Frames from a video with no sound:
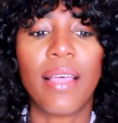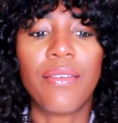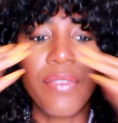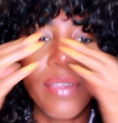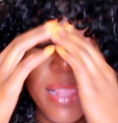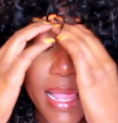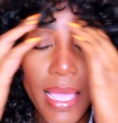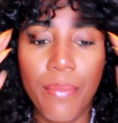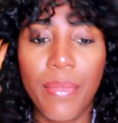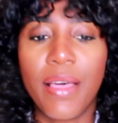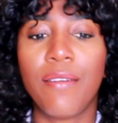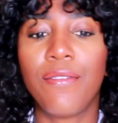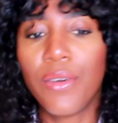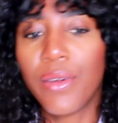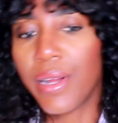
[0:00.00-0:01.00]
I feel like
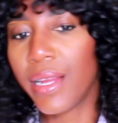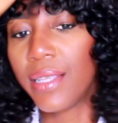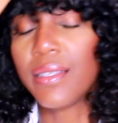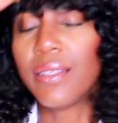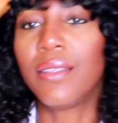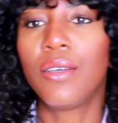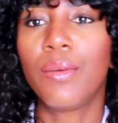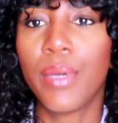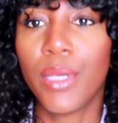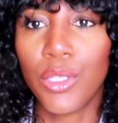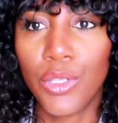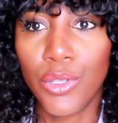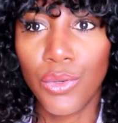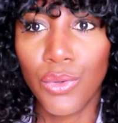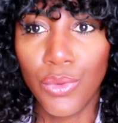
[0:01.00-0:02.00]
my forehead is a little bit
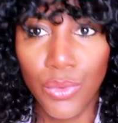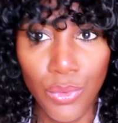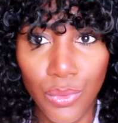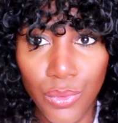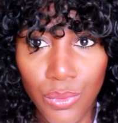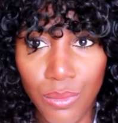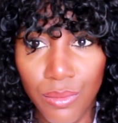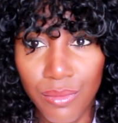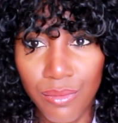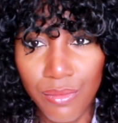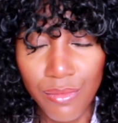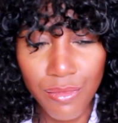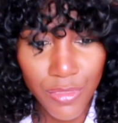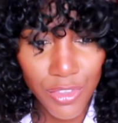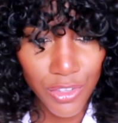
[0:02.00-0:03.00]
too
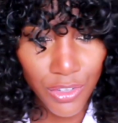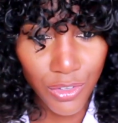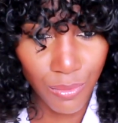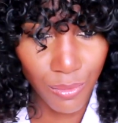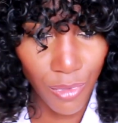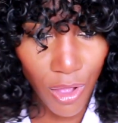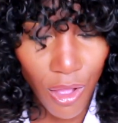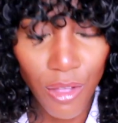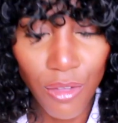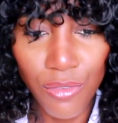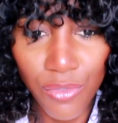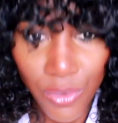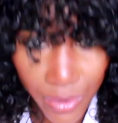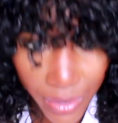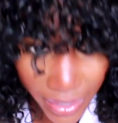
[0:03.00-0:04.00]
small for